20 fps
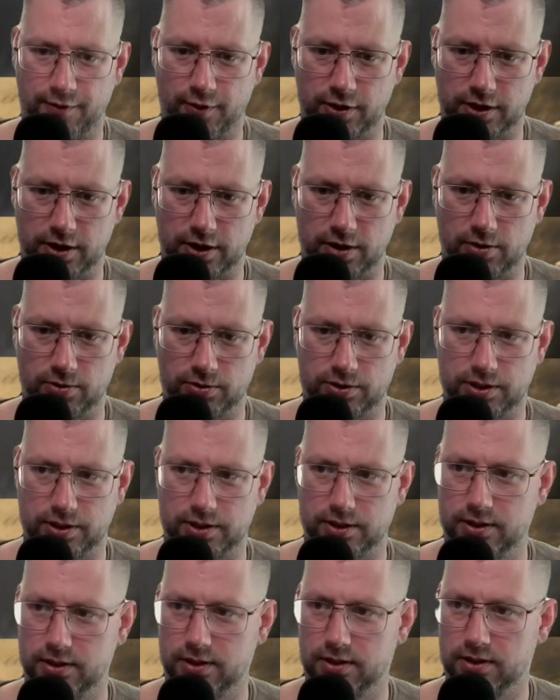Ocean
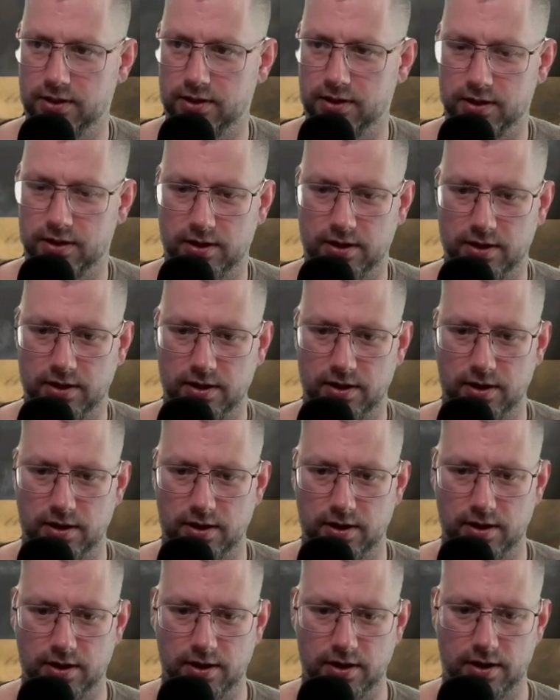
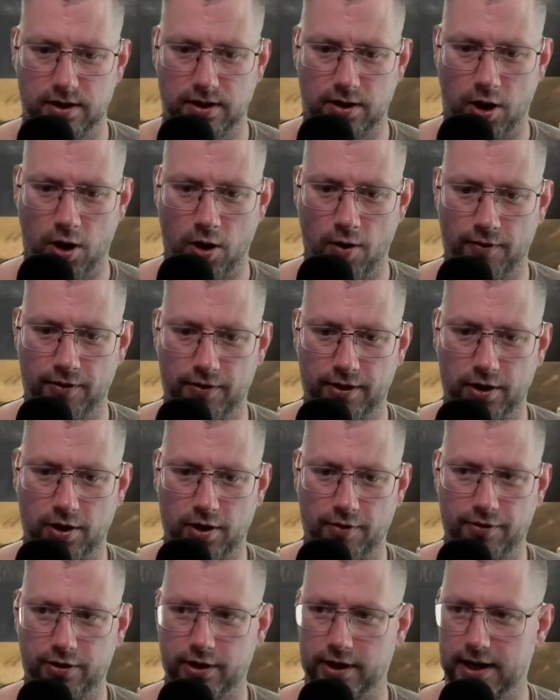over and
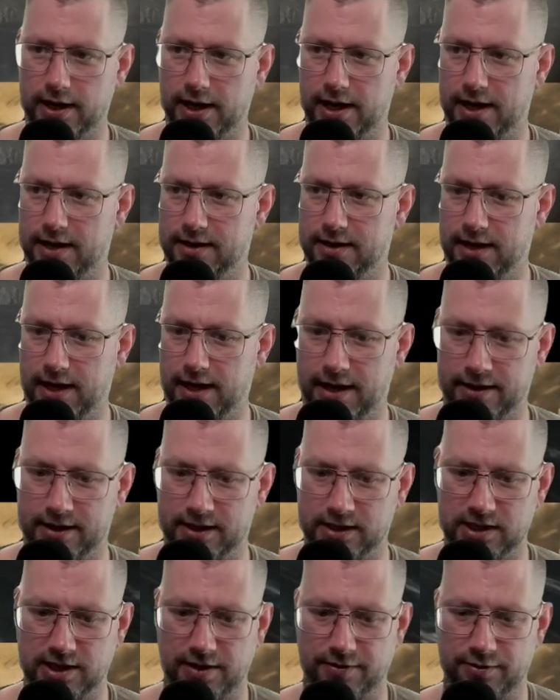over again, and
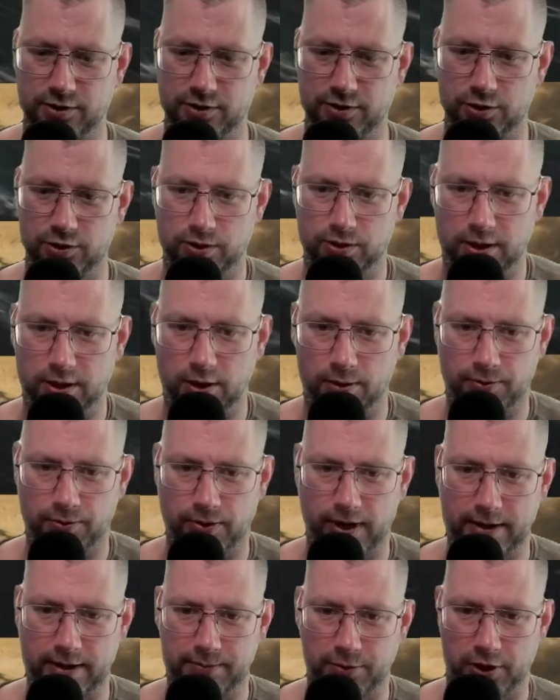gives you the upgrade
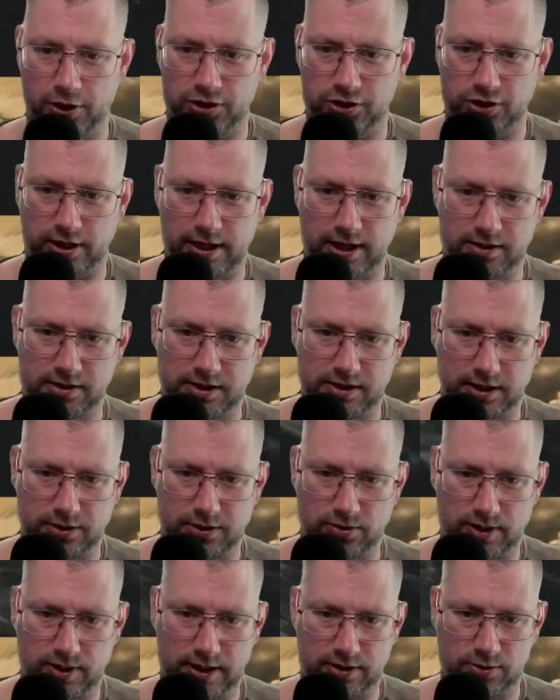master kits that you
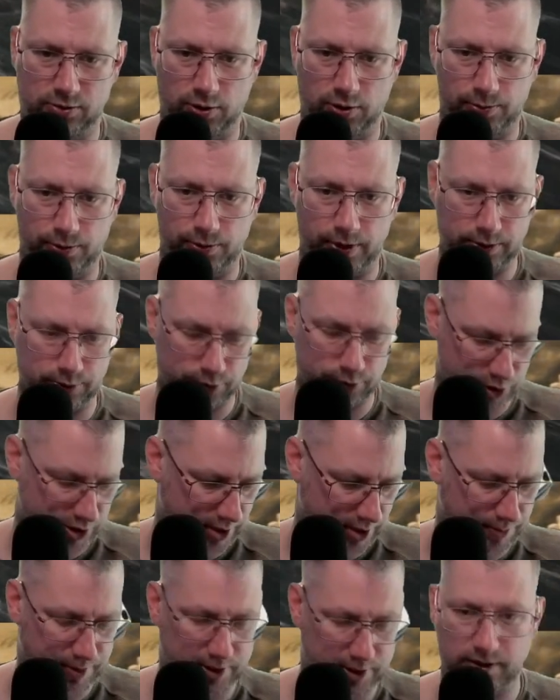need to upgrade your ship
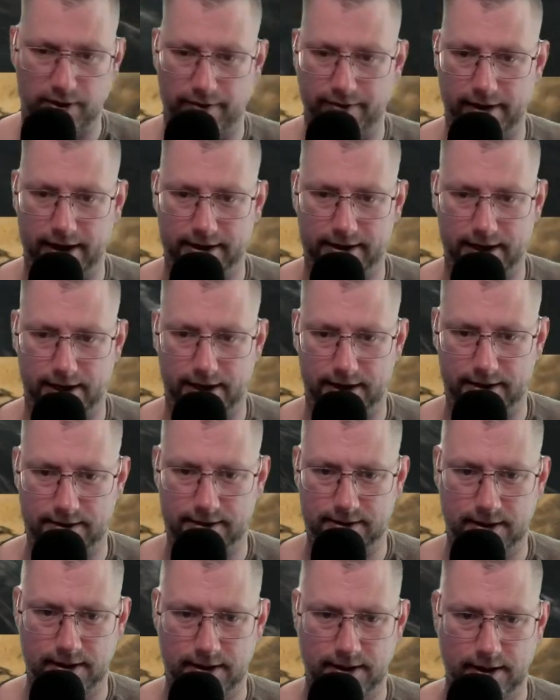and stuff like that.
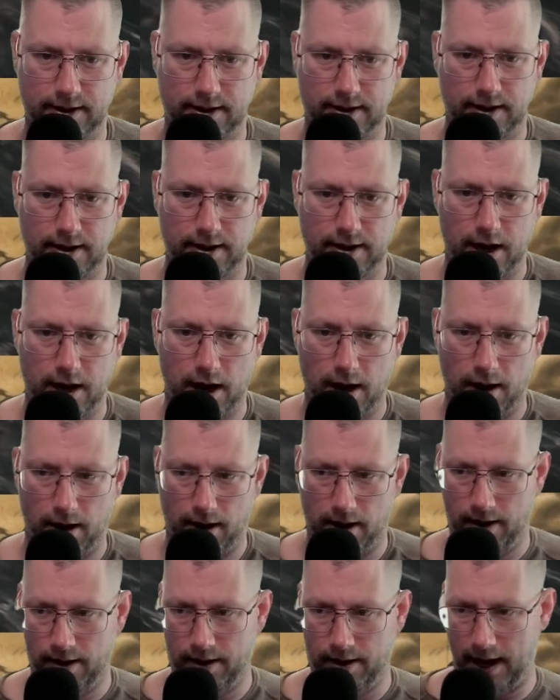
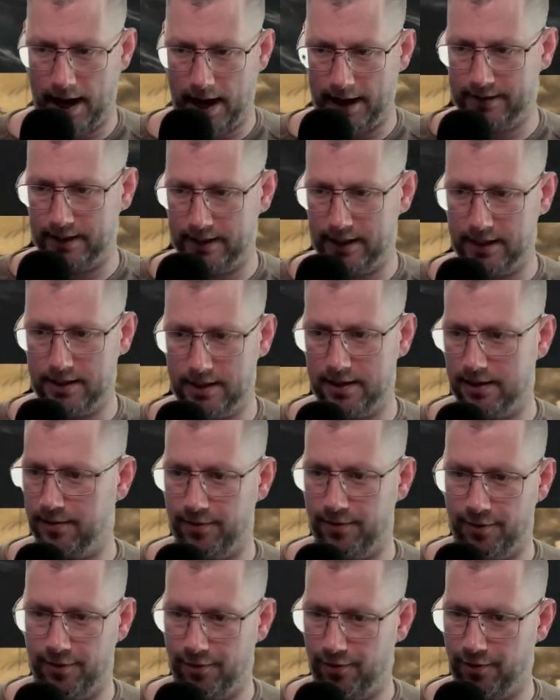I think
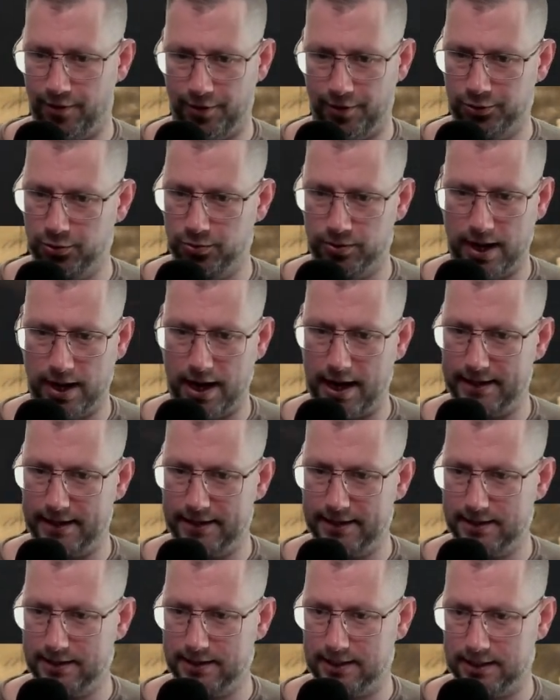
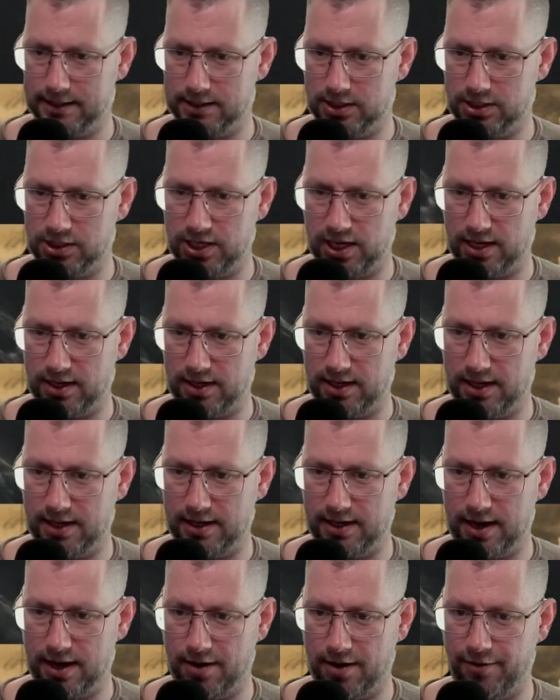tonight, it's a Saturday
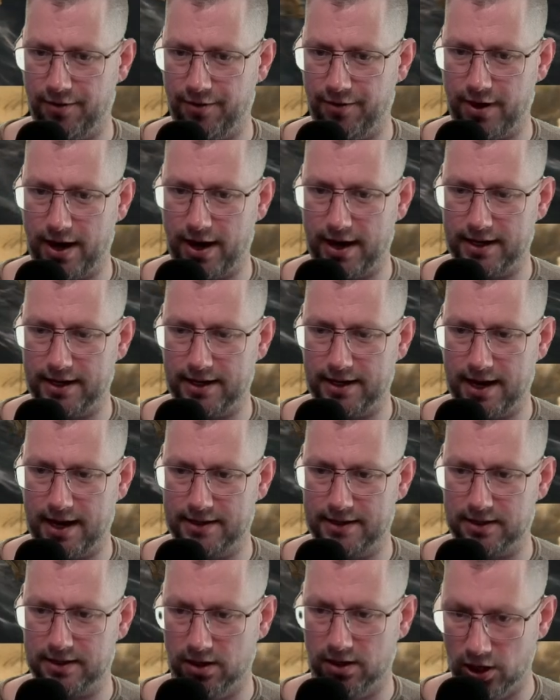night of a Friday night,
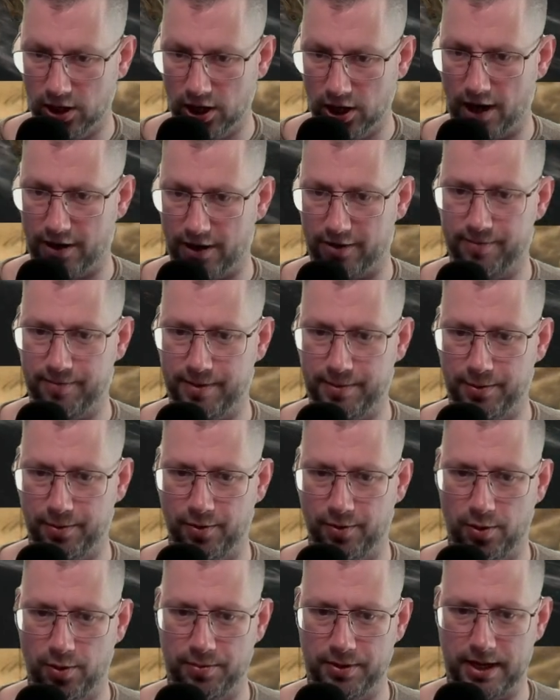a lot of people will
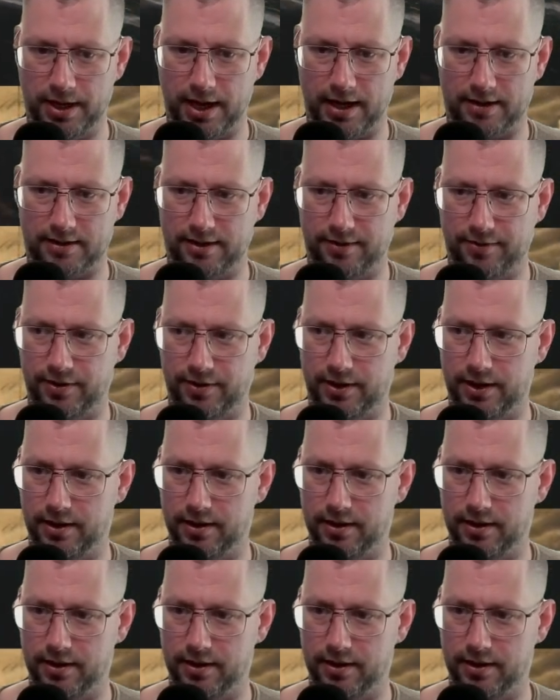be active here.